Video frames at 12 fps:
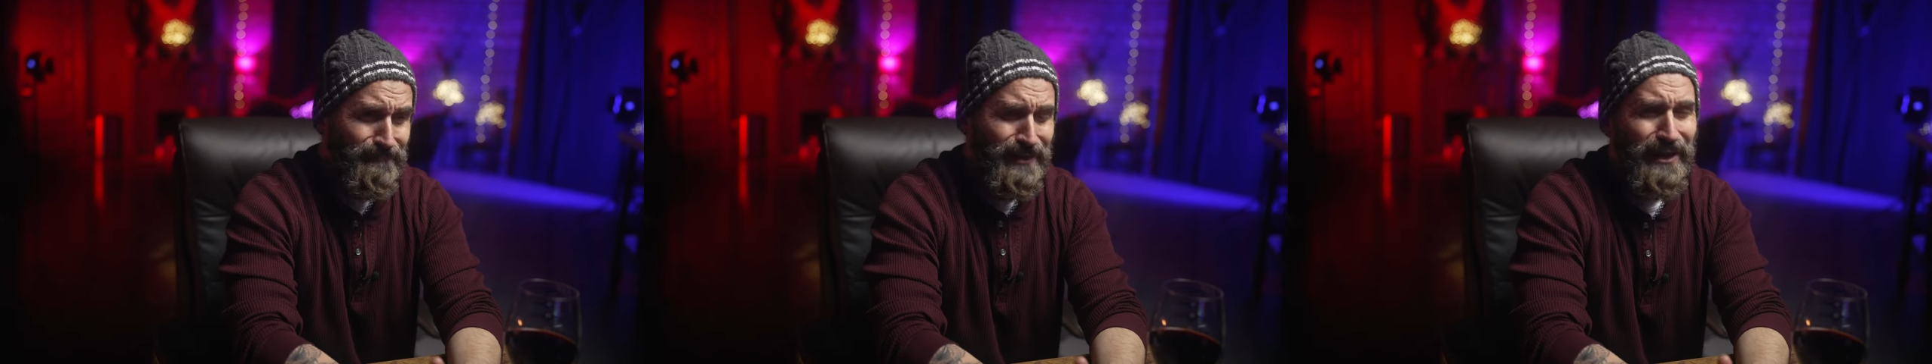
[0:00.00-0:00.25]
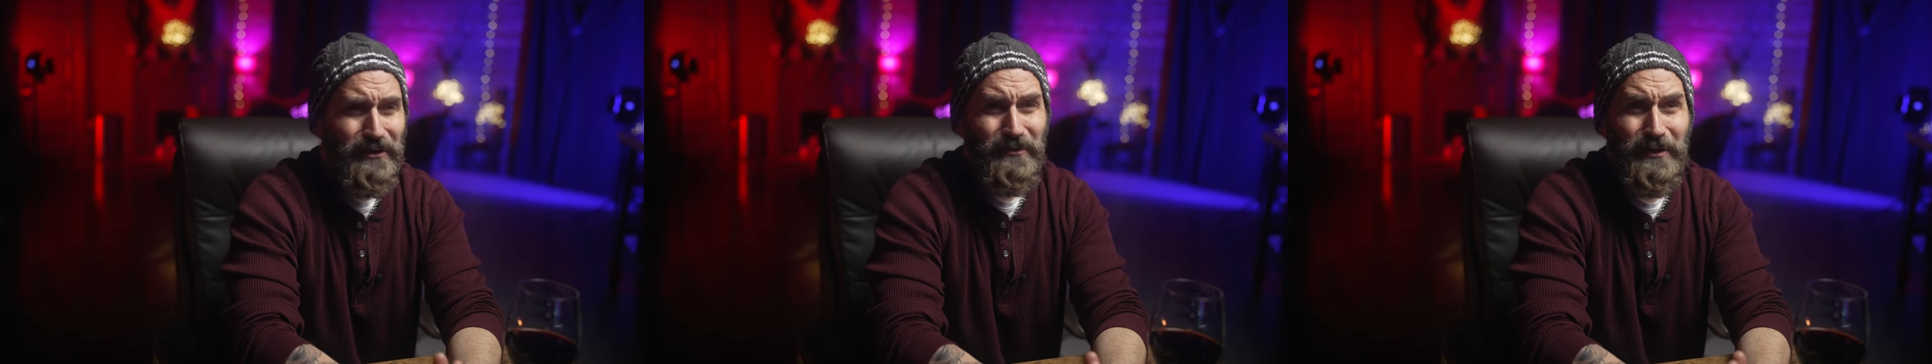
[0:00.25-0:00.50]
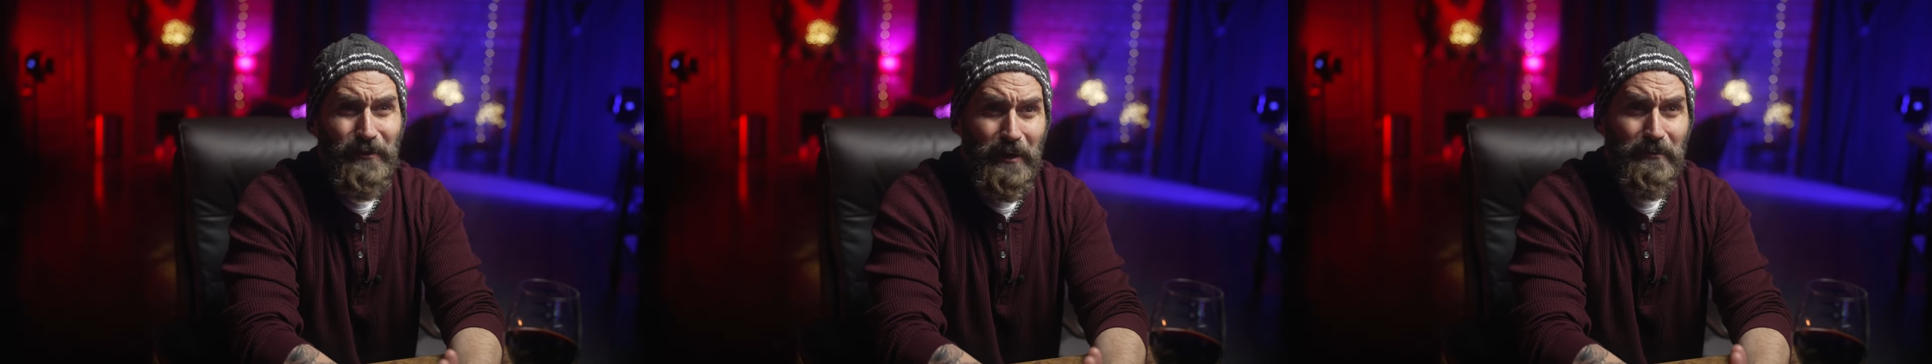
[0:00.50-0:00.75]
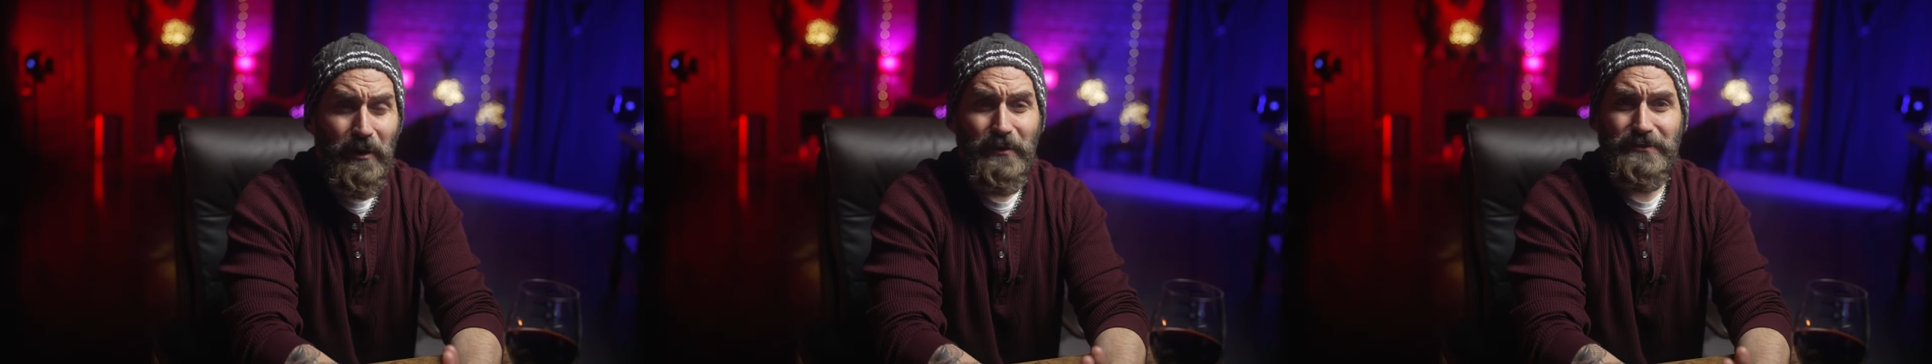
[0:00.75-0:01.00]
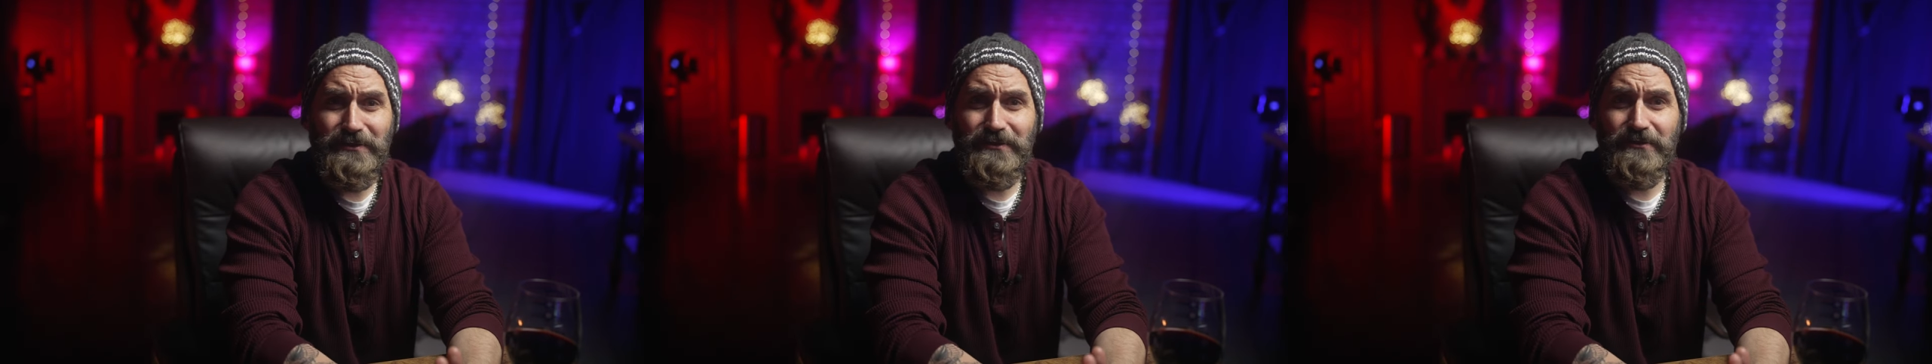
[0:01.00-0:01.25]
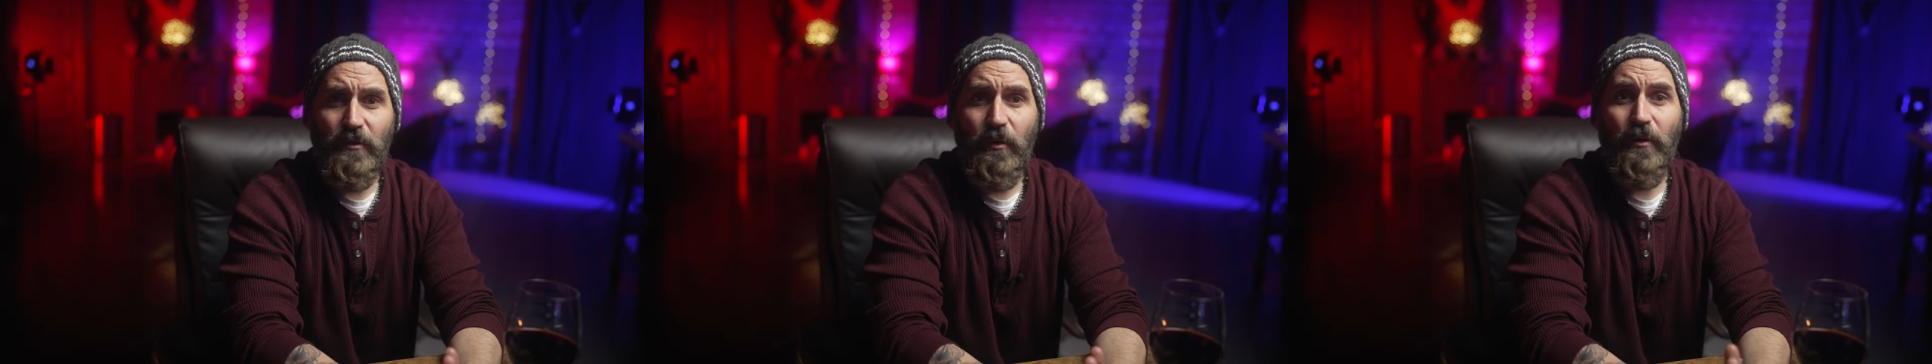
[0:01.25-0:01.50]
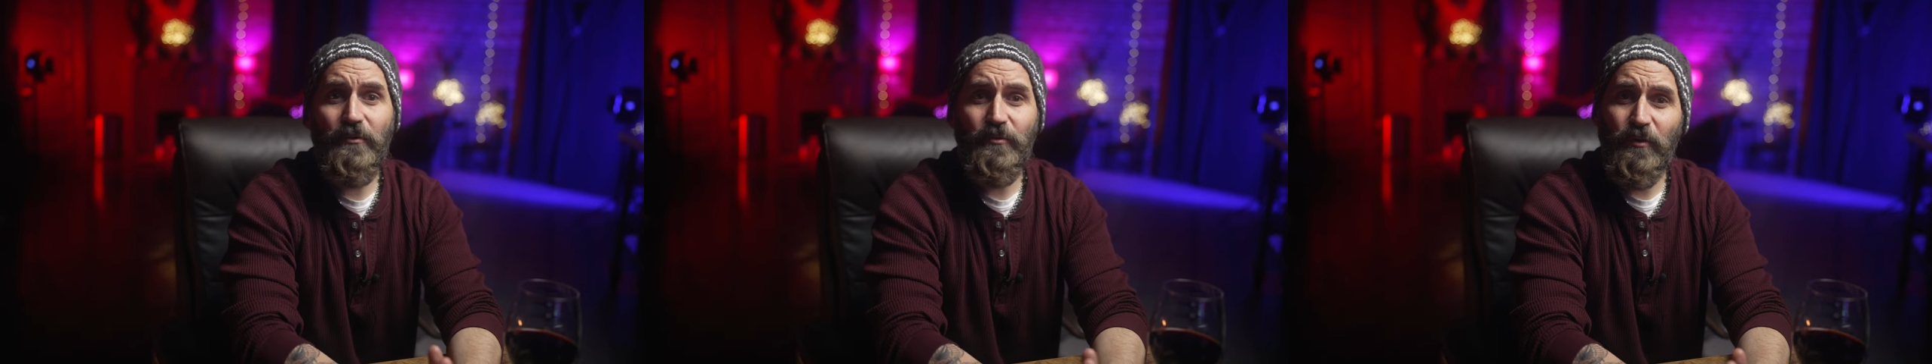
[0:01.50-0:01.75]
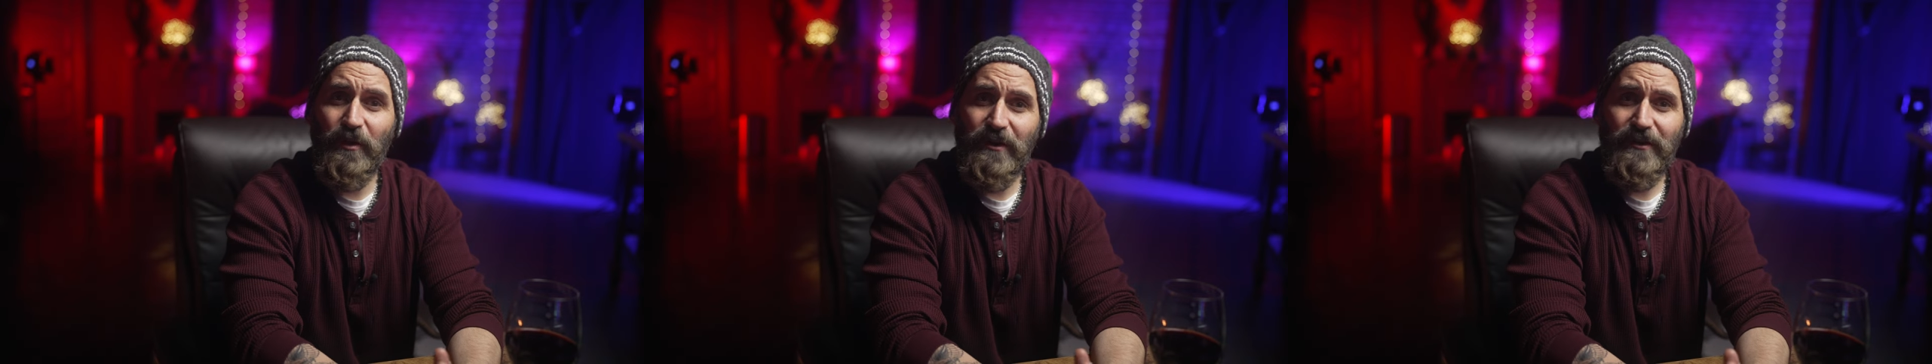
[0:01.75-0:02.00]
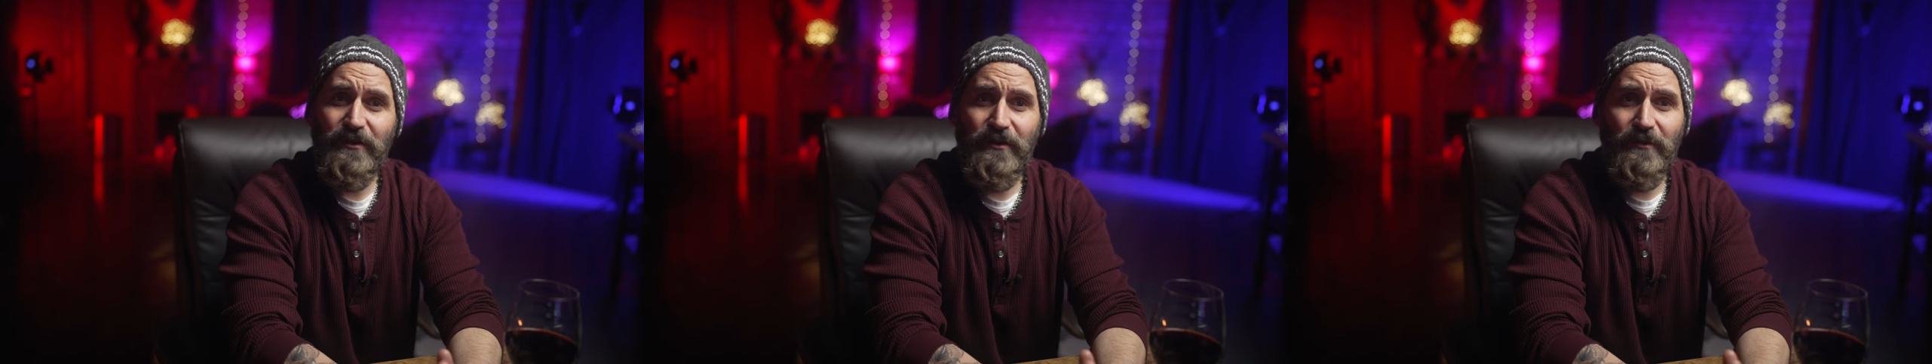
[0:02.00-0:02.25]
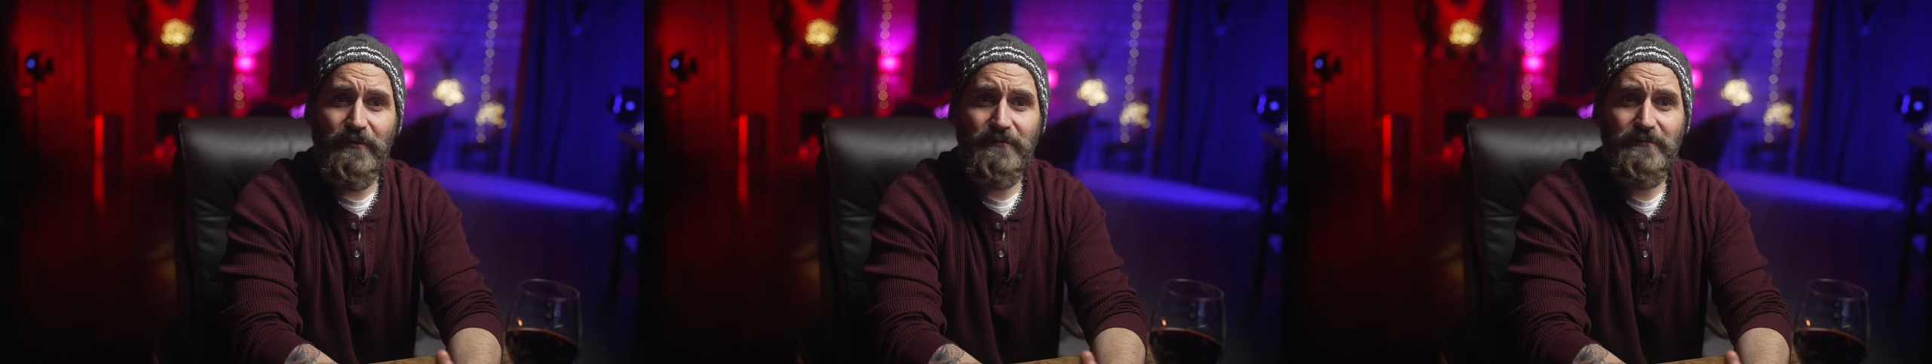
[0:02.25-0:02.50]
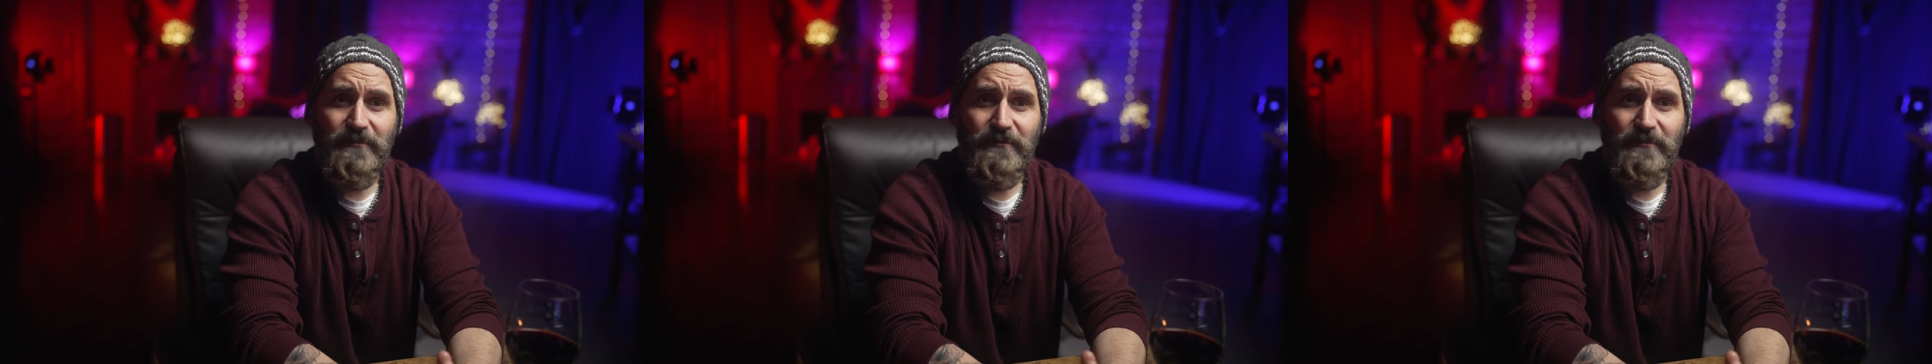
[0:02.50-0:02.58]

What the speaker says: I don't really want to post old work or